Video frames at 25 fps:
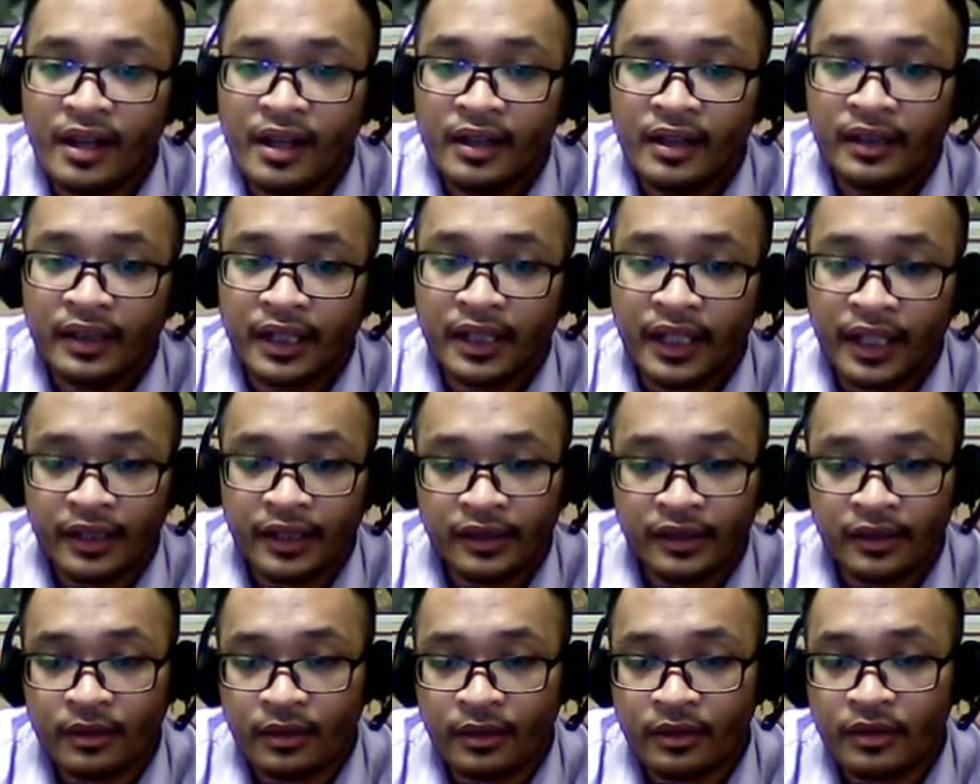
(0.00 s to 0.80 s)
Okay,
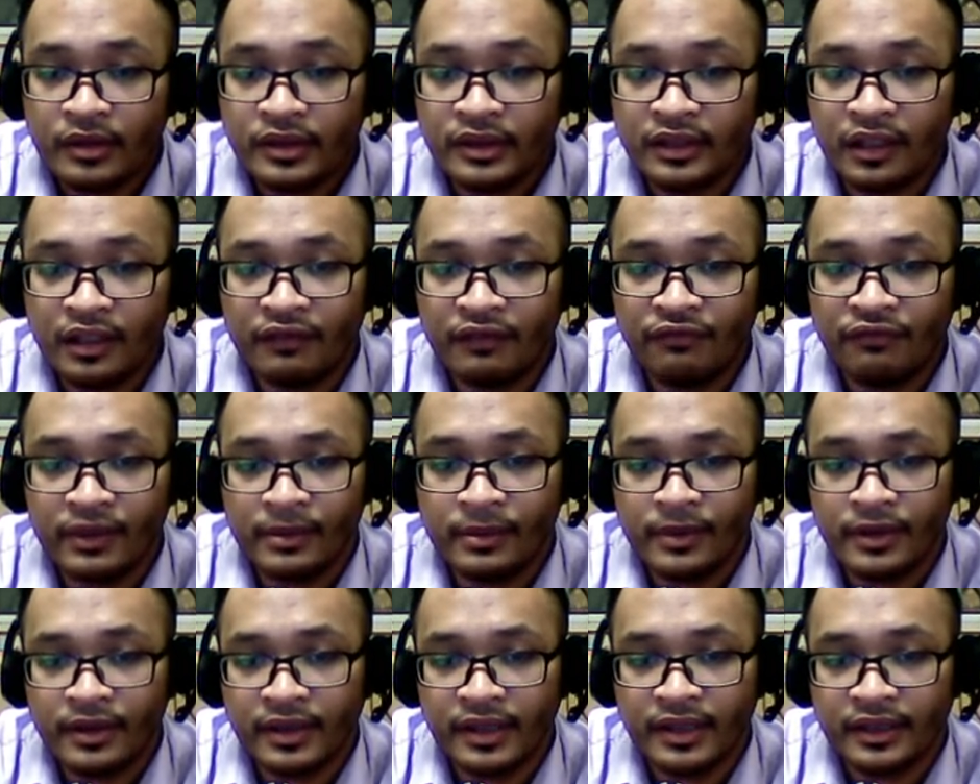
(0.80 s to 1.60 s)
so rows of
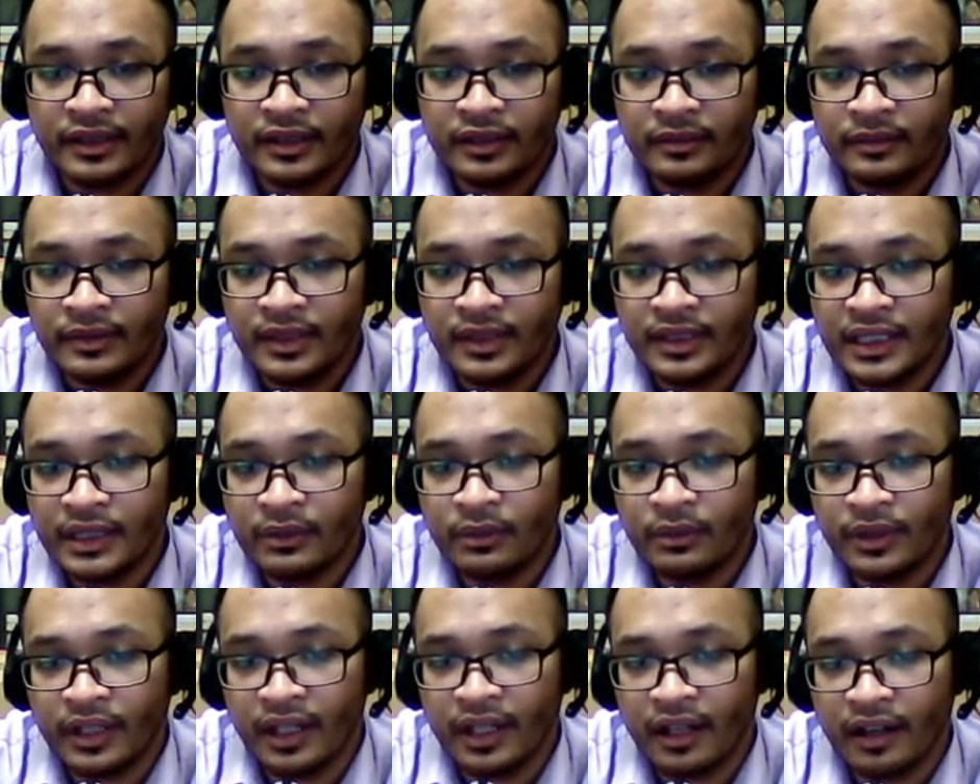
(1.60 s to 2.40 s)
memory. So basically,
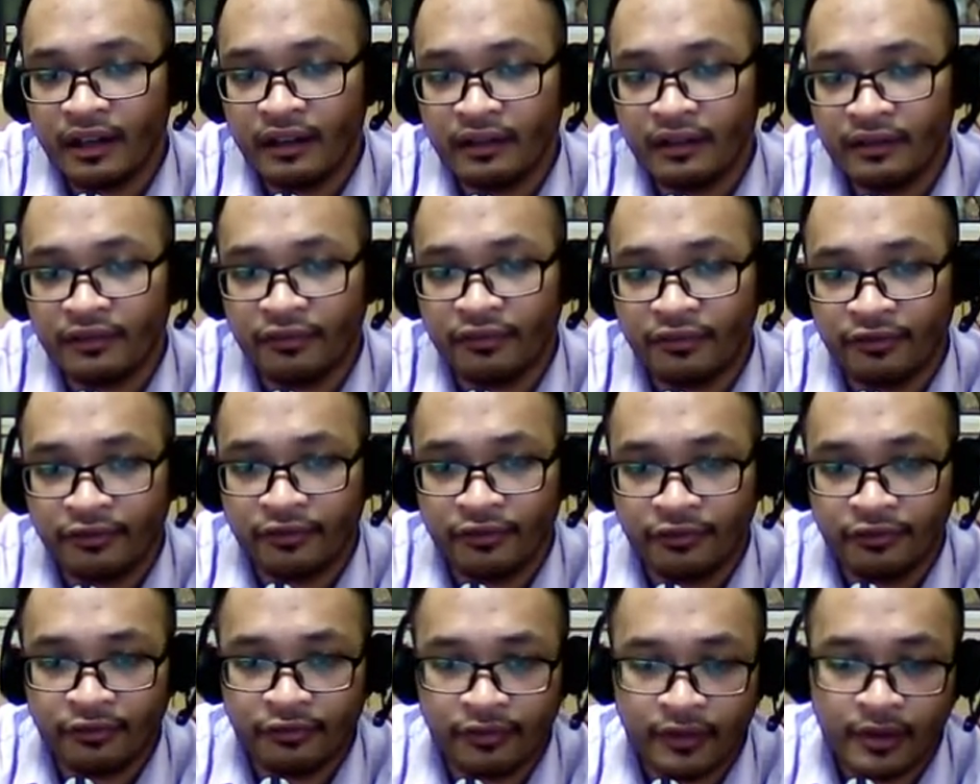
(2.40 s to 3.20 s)
we have
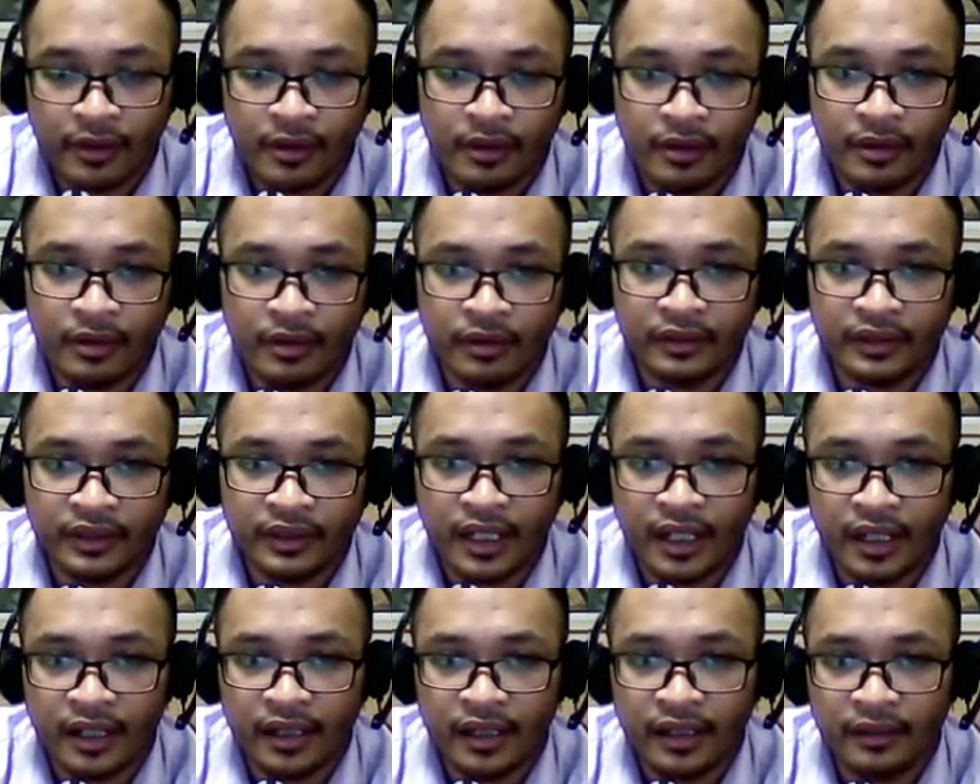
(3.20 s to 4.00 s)
four
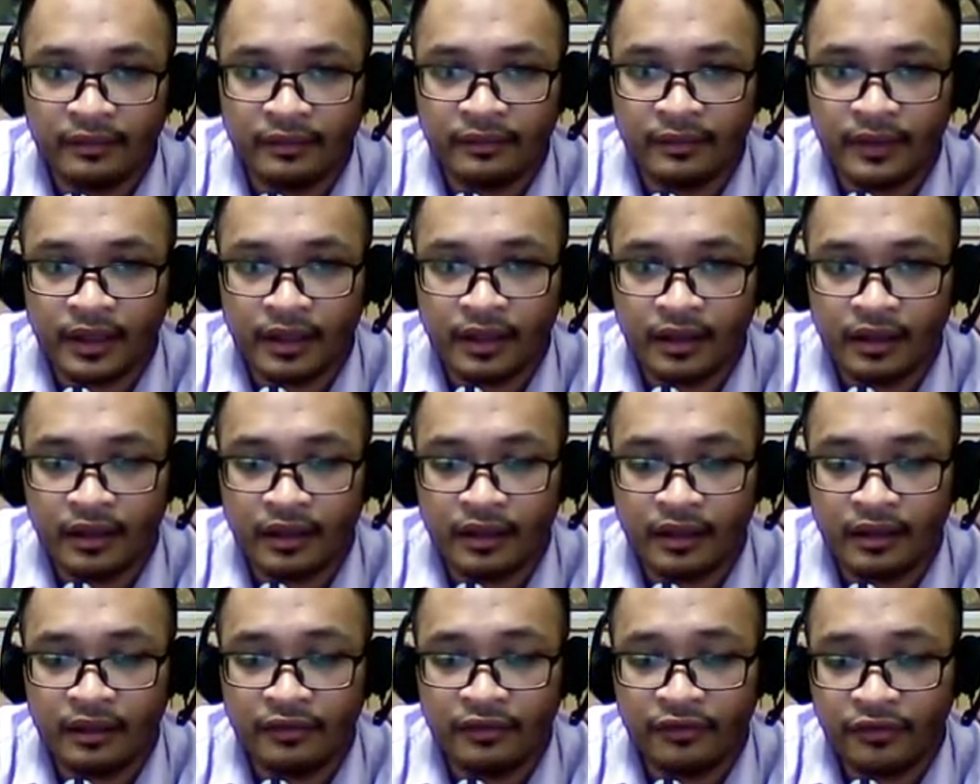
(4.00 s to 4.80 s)
type
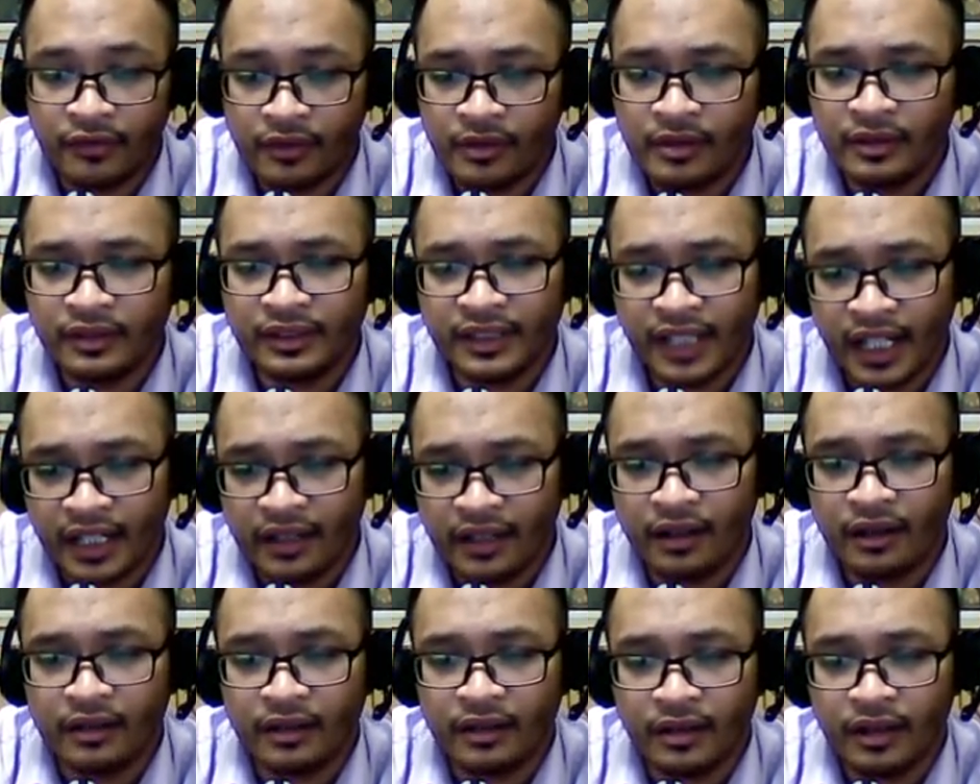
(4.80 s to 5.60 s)

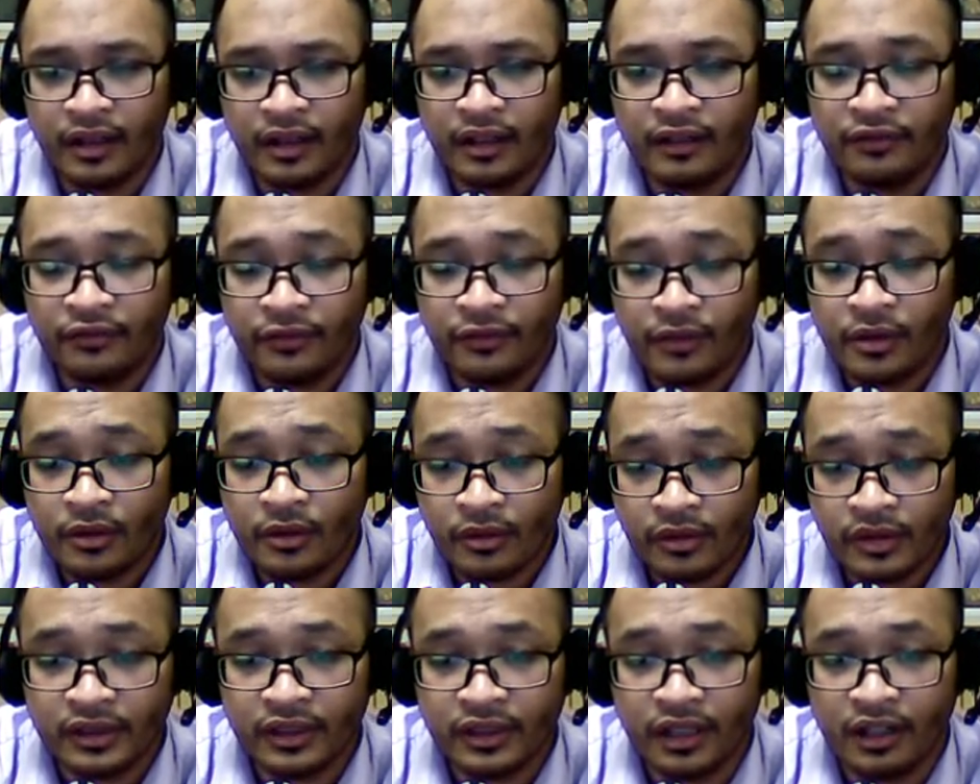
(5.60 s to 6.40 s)
four
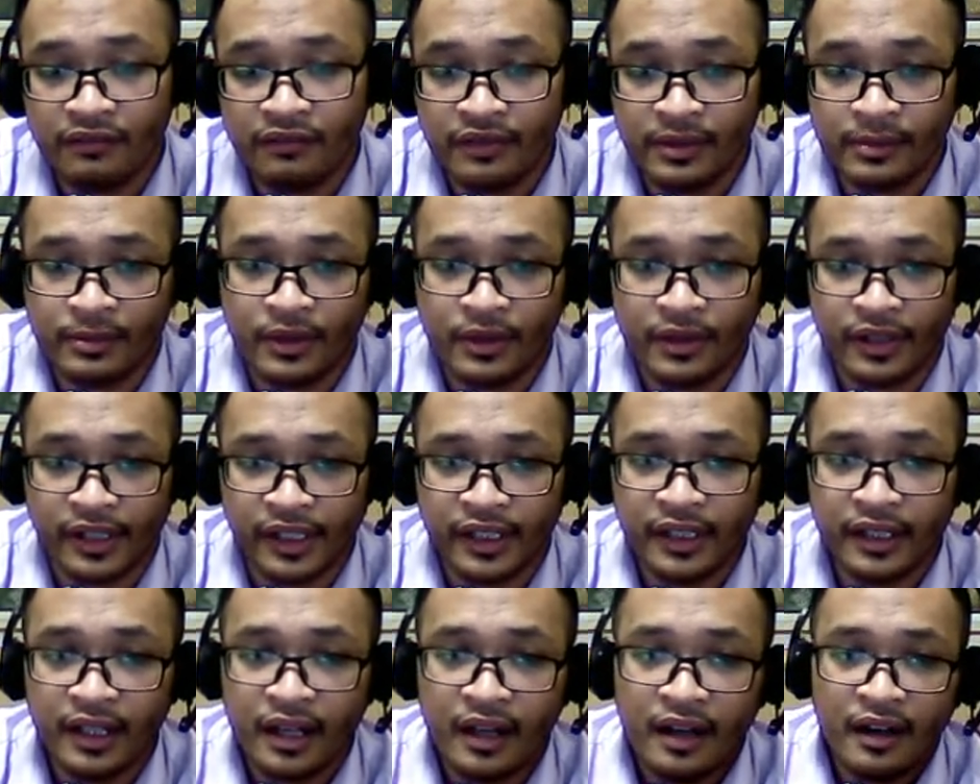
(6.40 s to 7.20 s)
rows of memory.